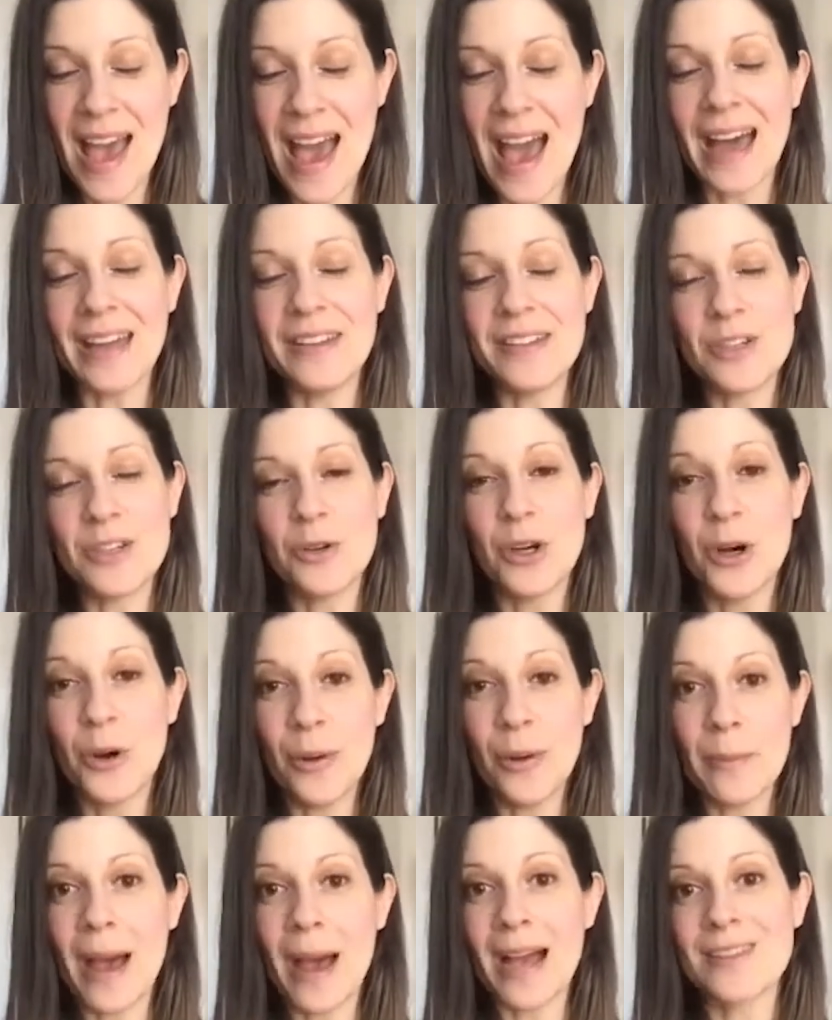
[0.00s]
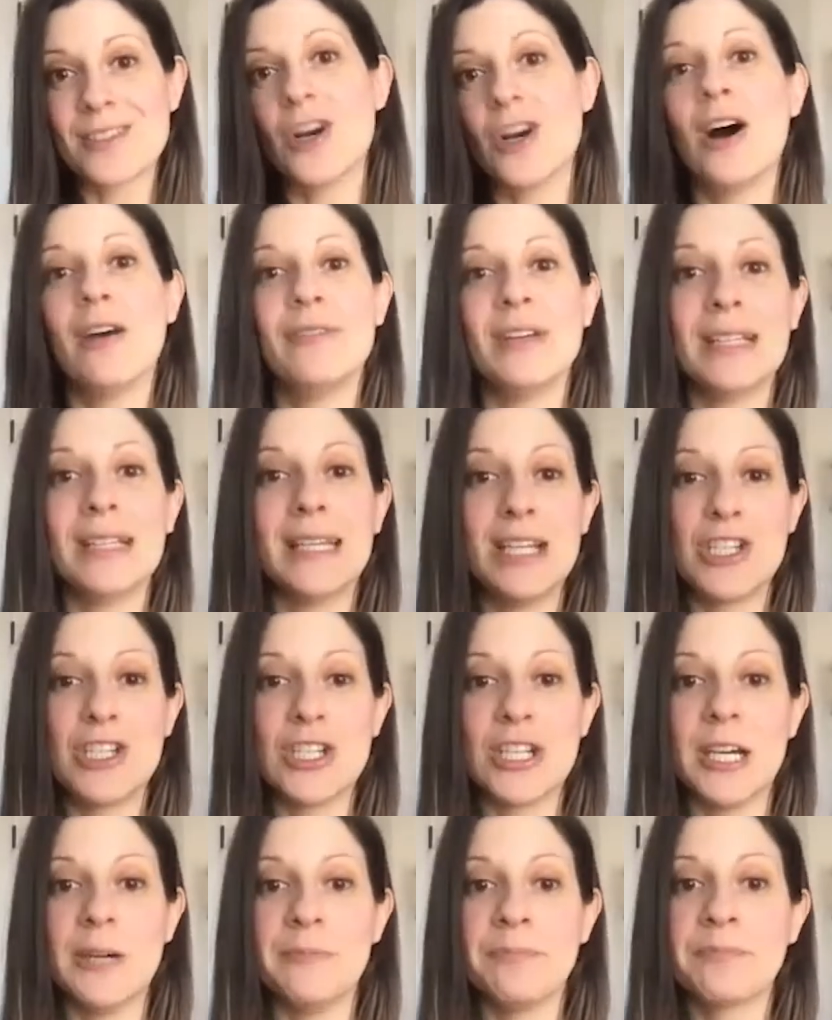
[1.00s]
And so going back to
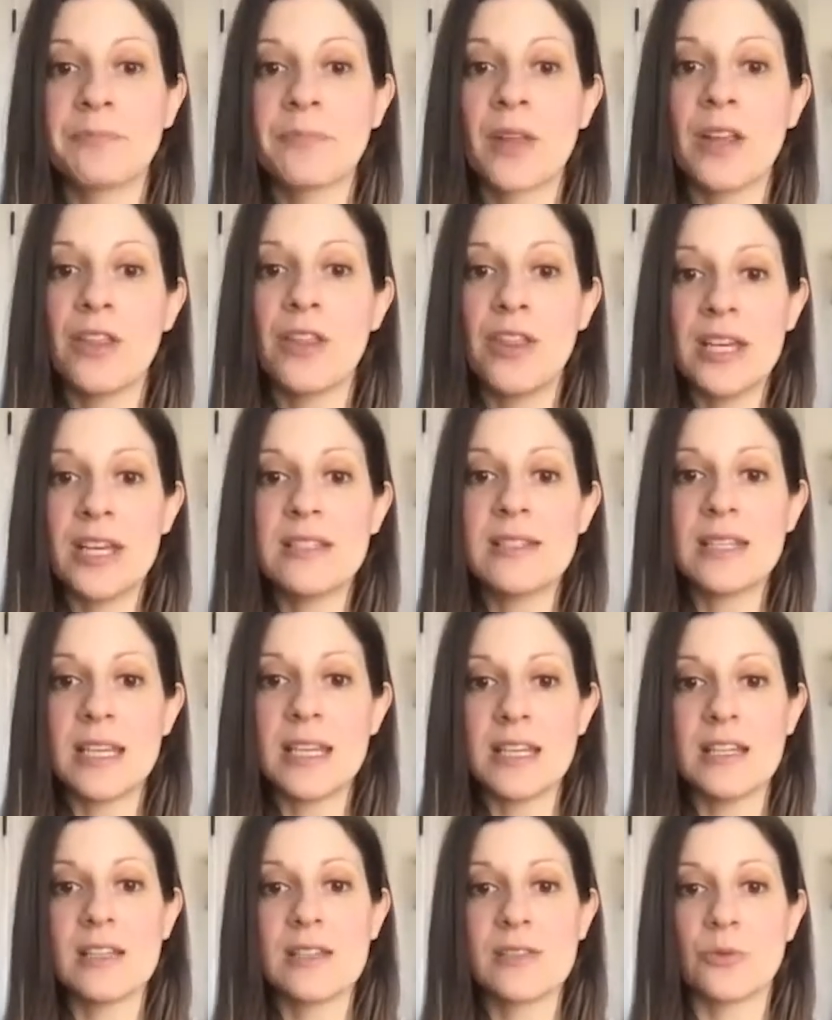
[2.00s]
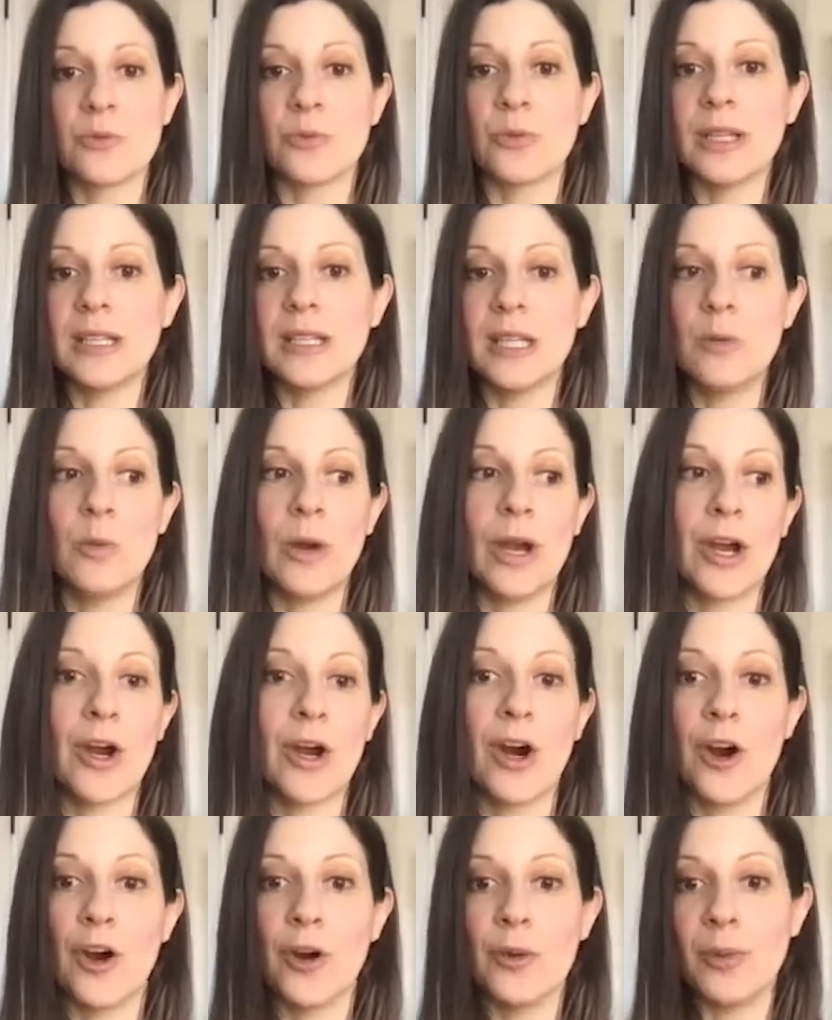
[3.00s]
ovulation, this is really where
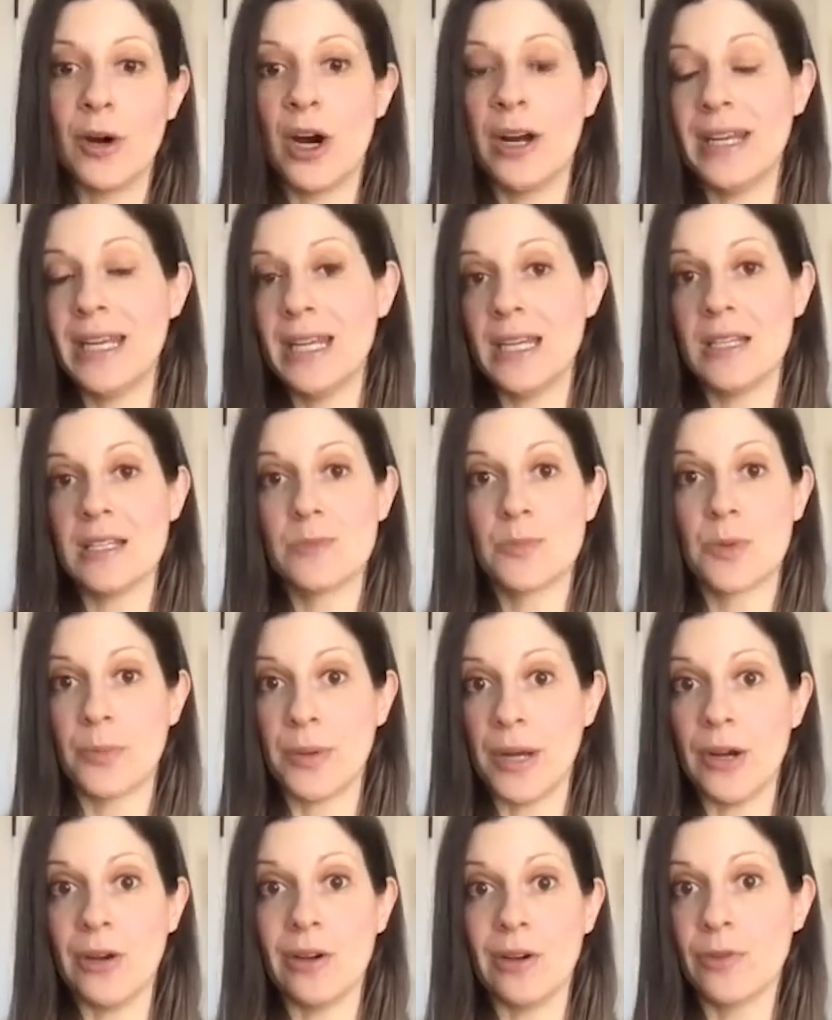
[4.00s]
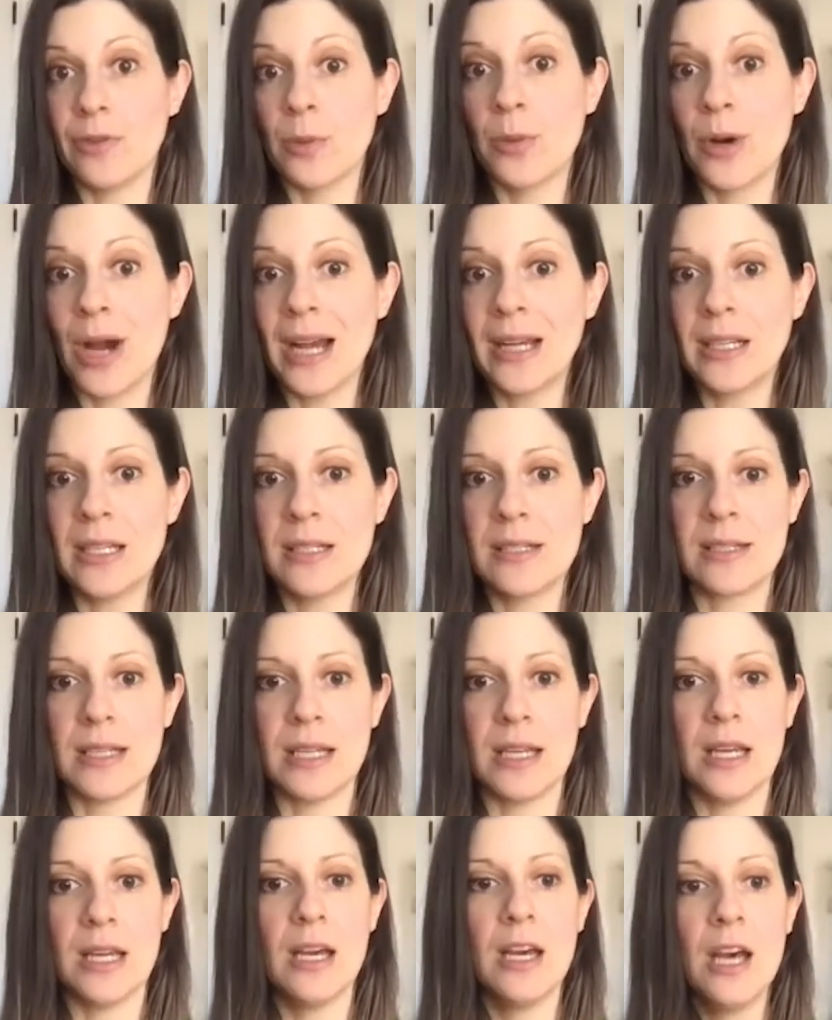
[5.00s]
our body is preparing for
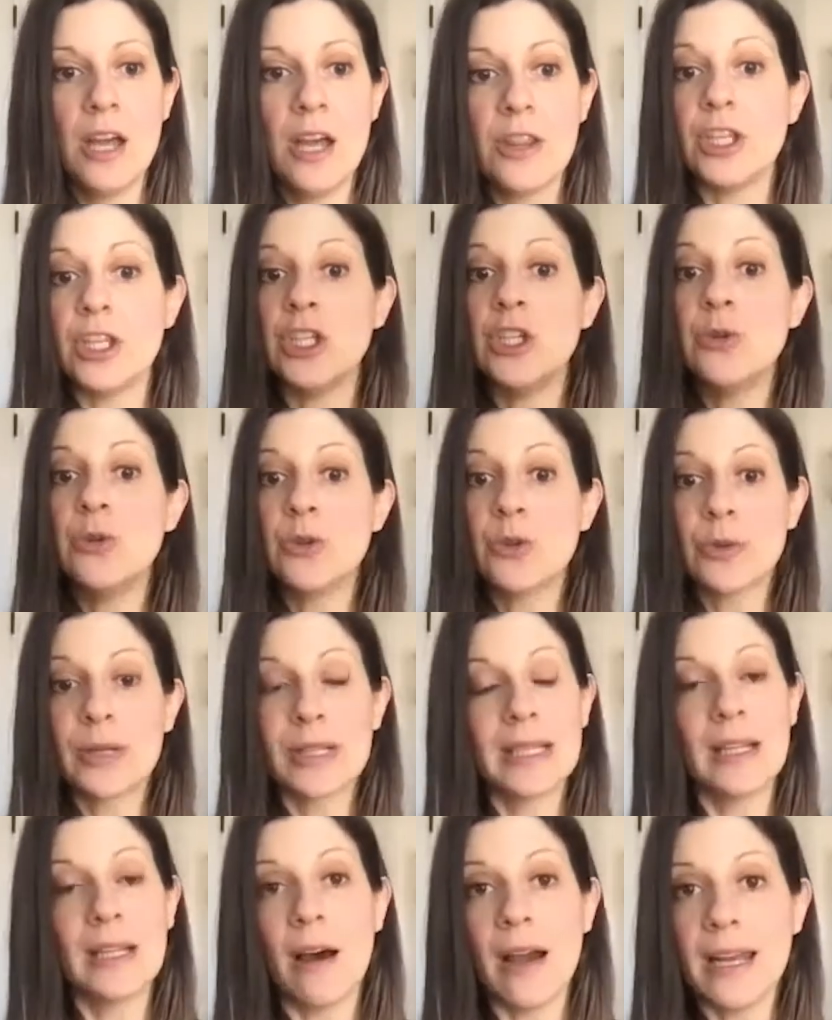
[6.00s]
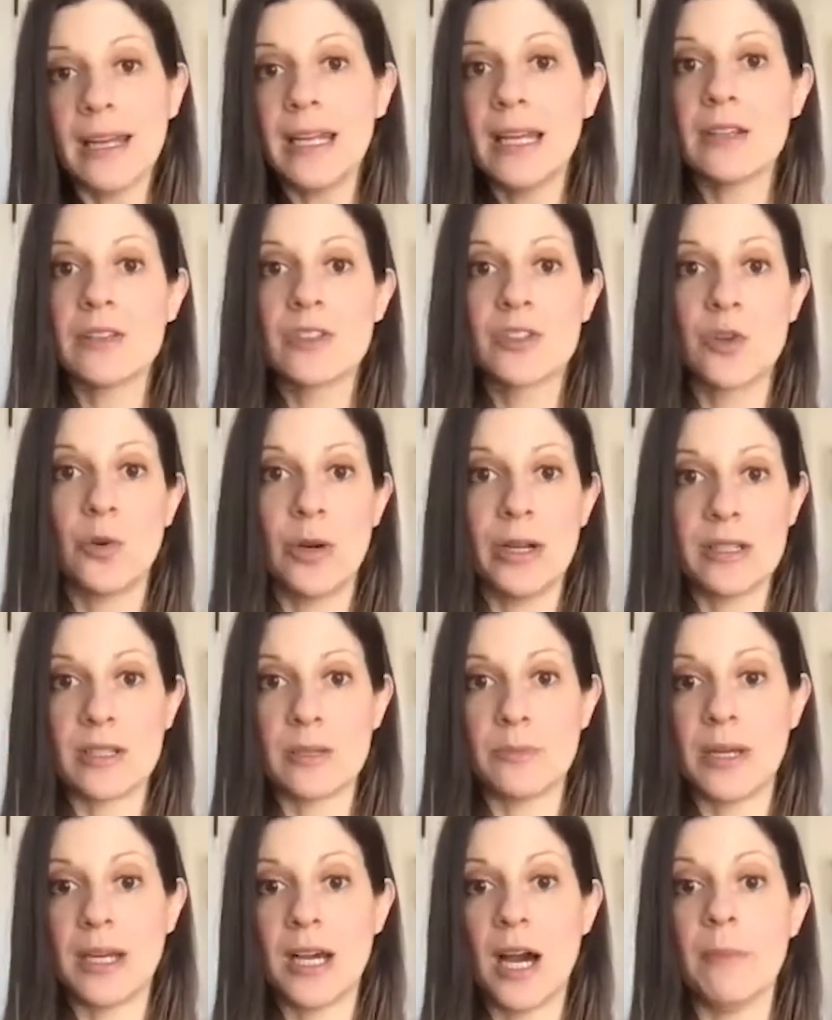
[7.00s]
pregnancy. The uterine lining is going to
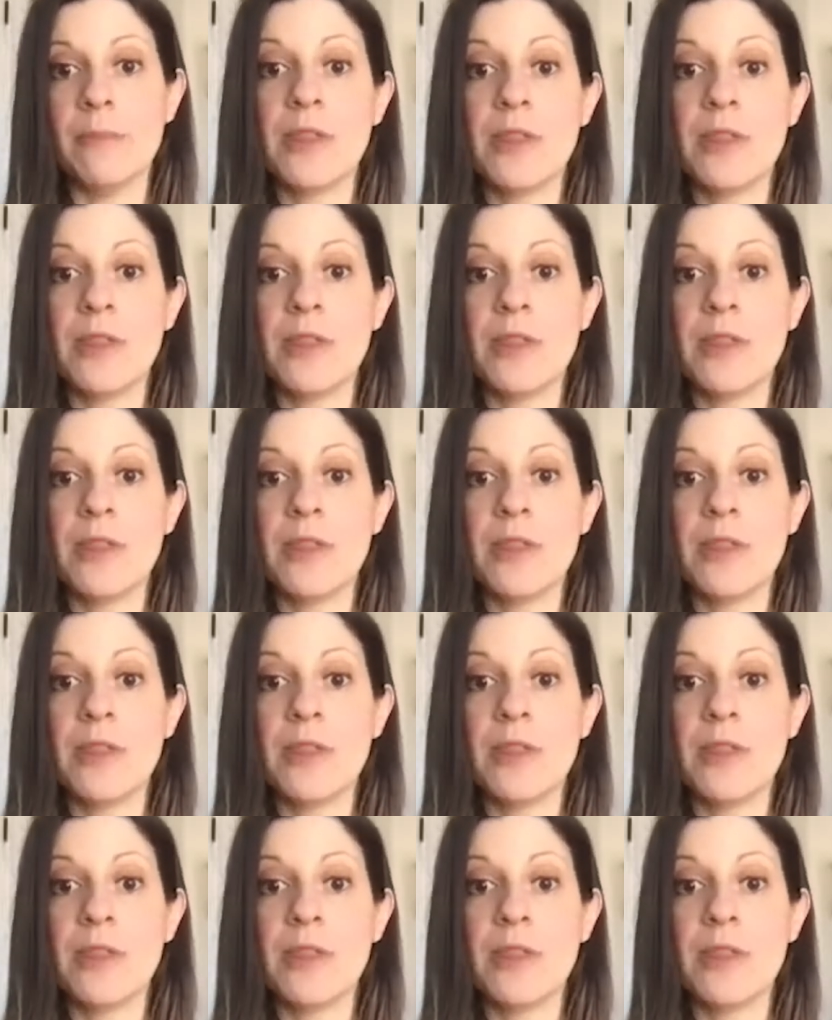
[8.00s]
become